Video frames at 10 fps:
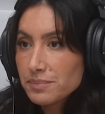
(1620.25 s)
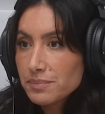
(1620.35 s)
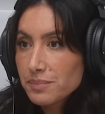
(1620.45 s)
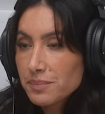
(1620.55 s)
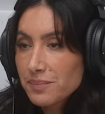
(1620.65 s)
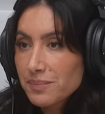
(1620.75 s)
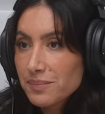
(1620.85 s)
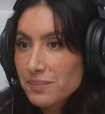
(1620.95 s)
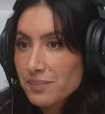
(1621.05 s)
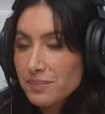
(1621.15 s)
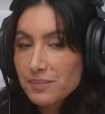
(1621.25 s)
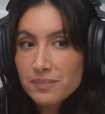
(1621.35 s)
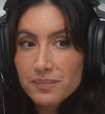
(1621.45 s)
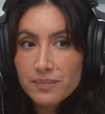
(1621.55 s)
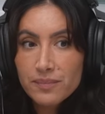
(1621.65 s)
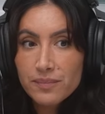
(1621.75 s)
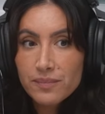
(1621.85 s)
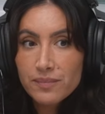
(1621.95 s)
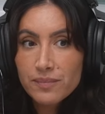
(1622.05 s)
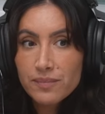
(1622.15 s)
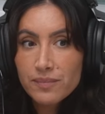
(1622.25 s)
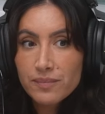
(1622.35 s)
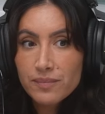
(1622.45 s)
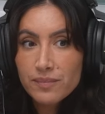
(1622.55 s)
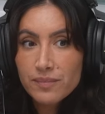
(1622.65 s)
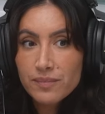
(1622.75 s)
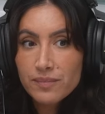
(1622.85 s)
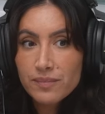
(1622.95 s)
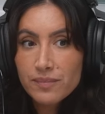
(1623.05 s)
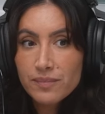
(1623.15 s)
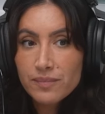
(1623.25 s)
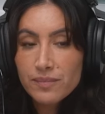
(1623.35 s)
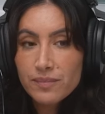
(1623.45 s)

The person shown says nothing.